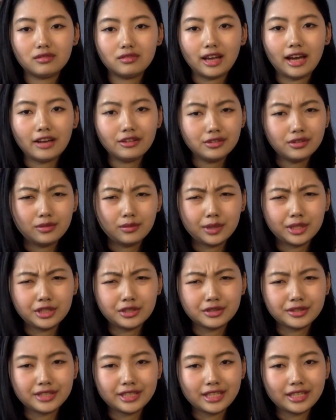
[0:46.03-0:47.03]
don't know when
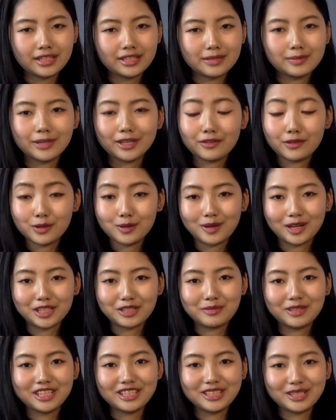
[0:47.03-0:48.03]
you'll see this, but if you watch
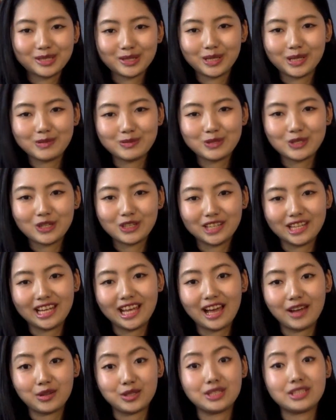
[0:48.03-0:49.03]
my Instagram story,
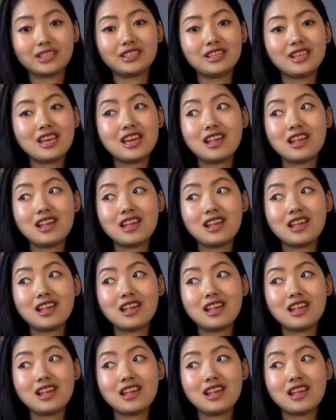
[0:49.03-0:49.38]
I was